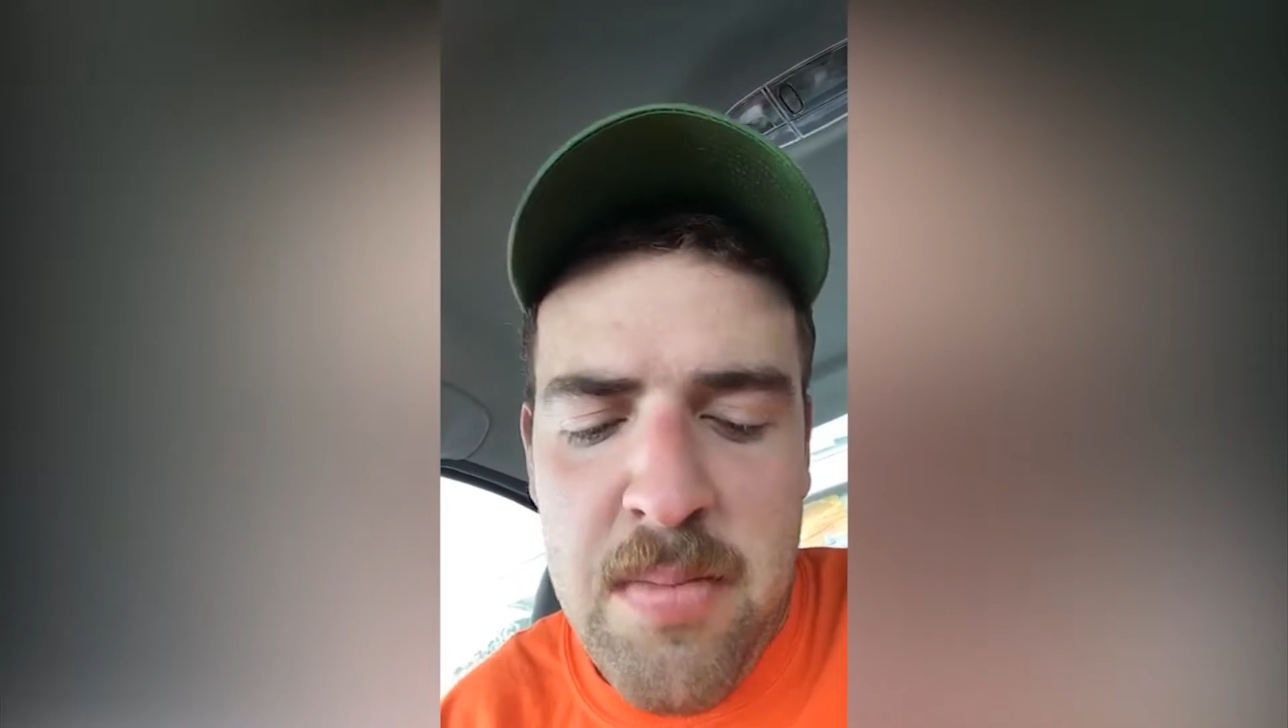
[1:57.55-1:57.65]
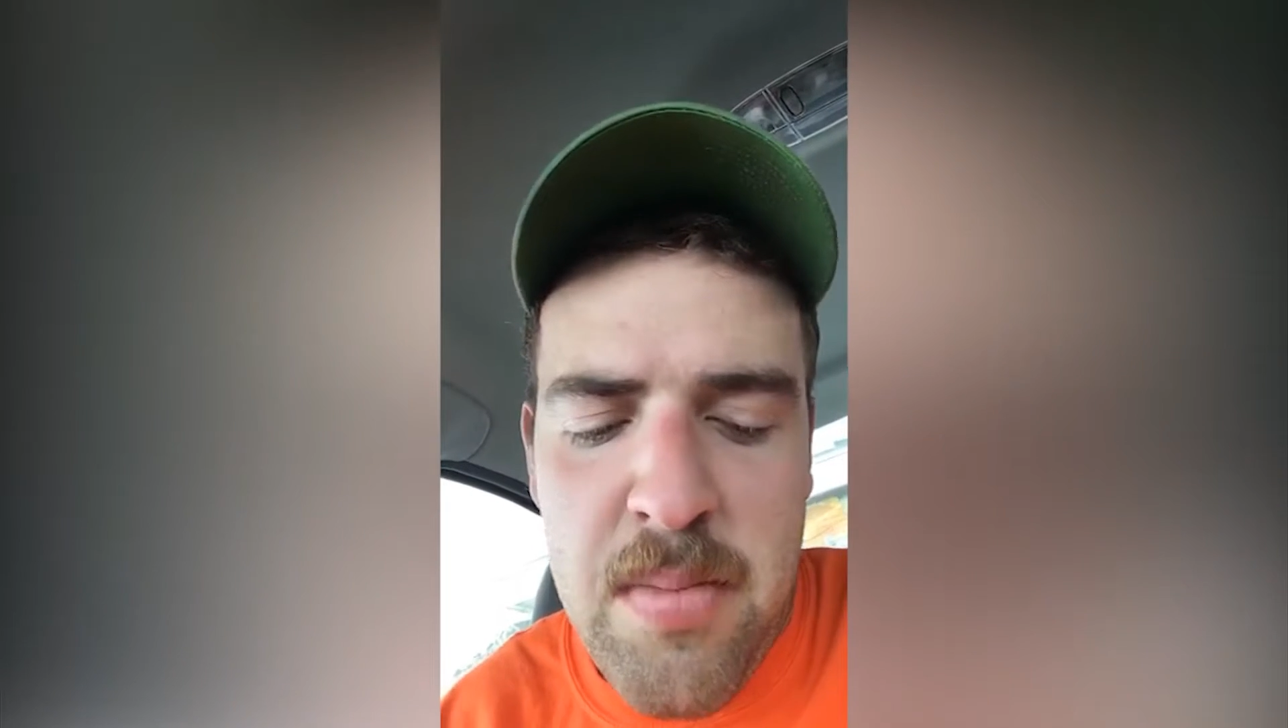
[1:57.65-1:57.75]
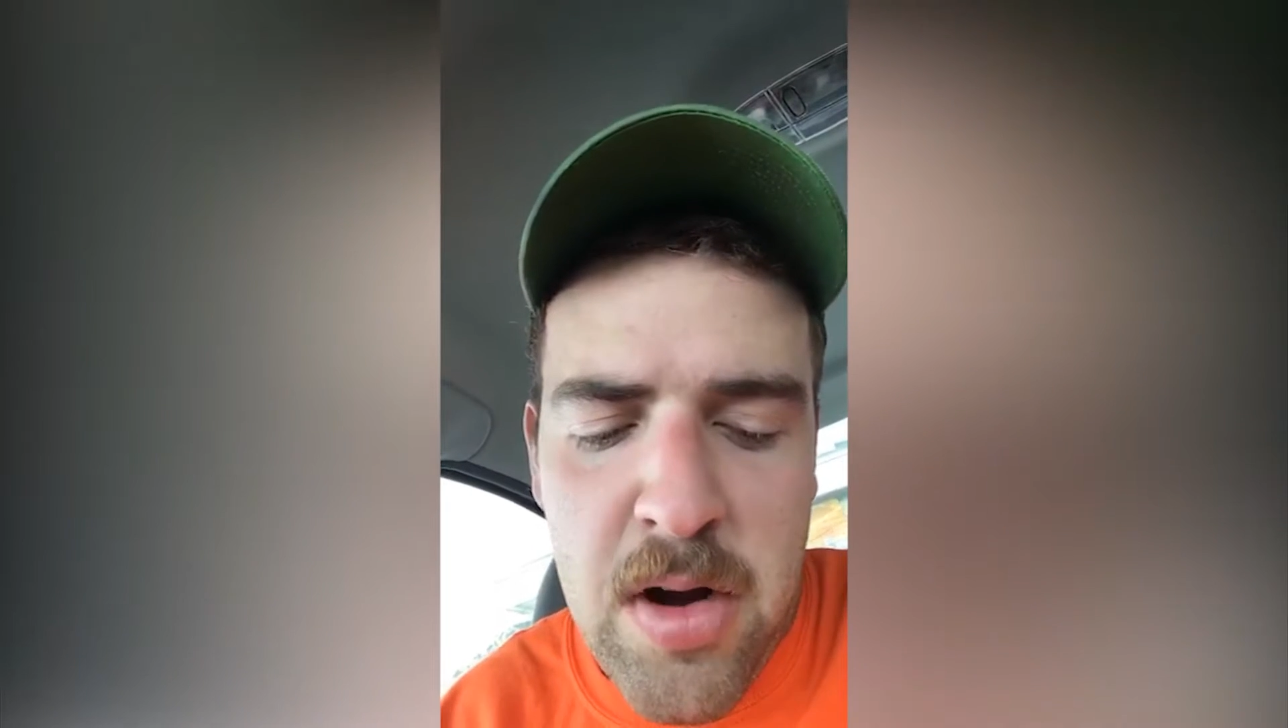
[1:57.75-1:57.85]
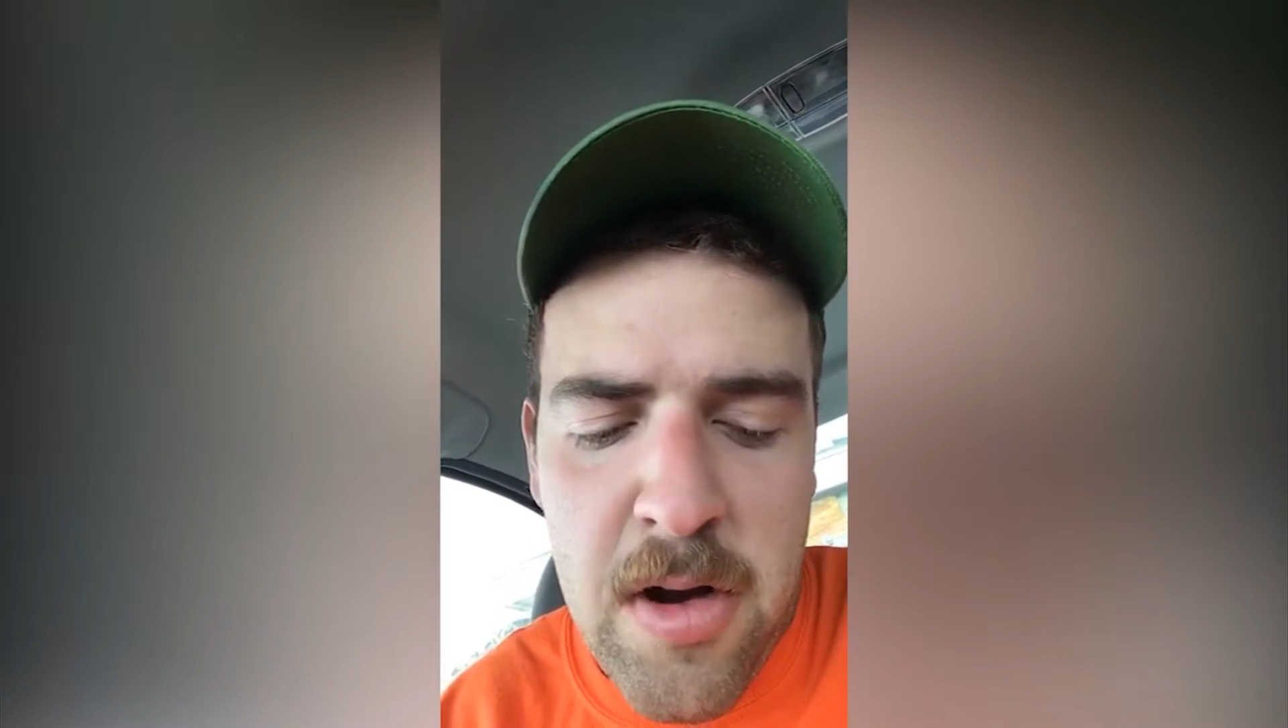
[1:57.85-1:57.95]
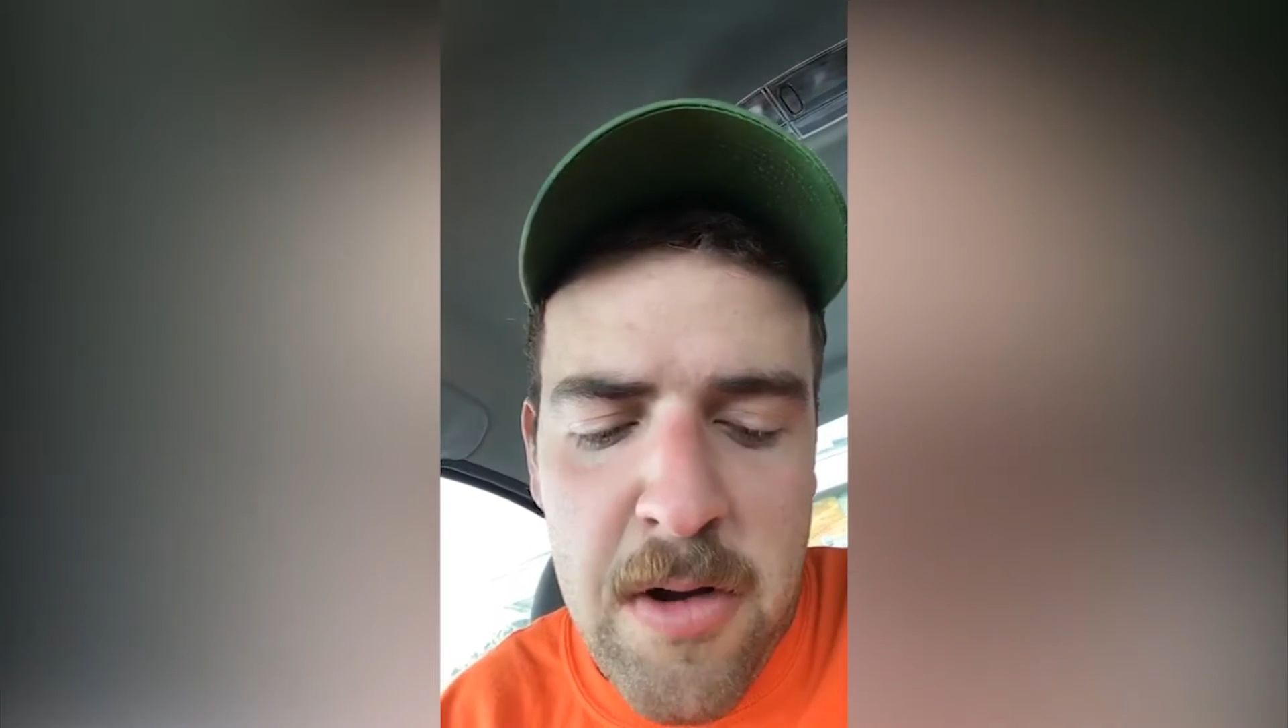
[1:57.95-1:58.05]

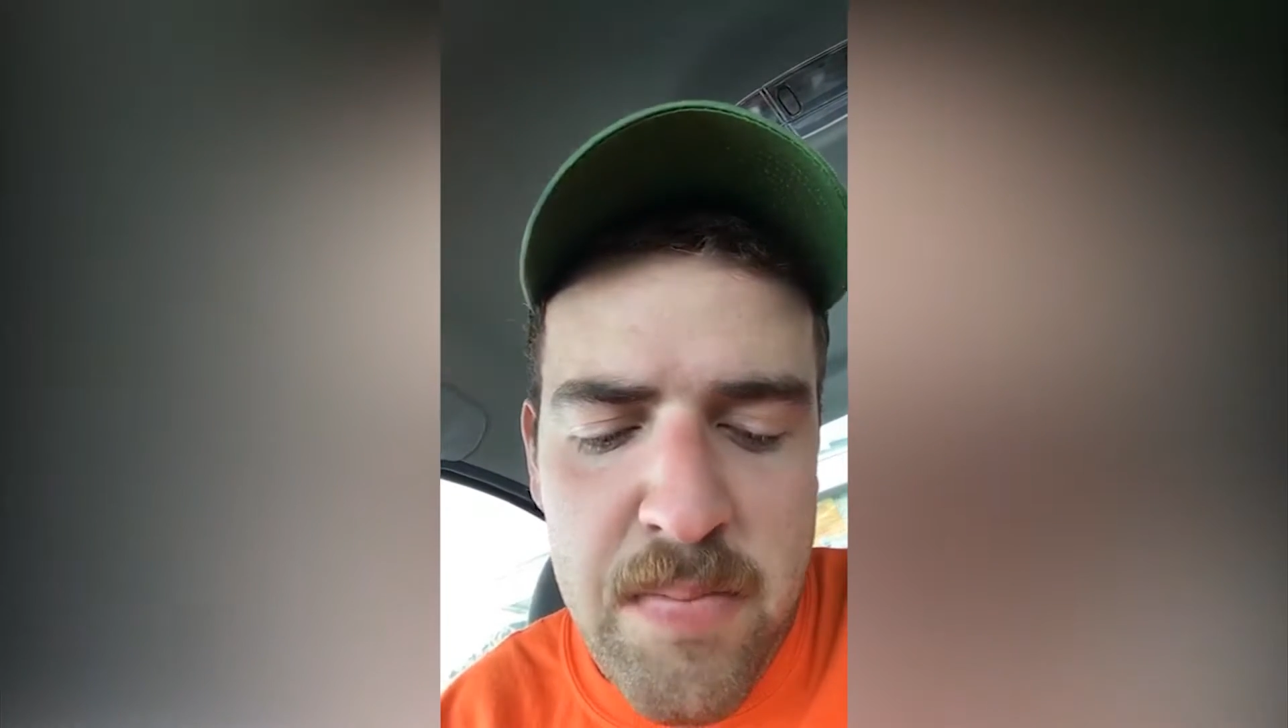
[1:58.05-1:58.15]
burger.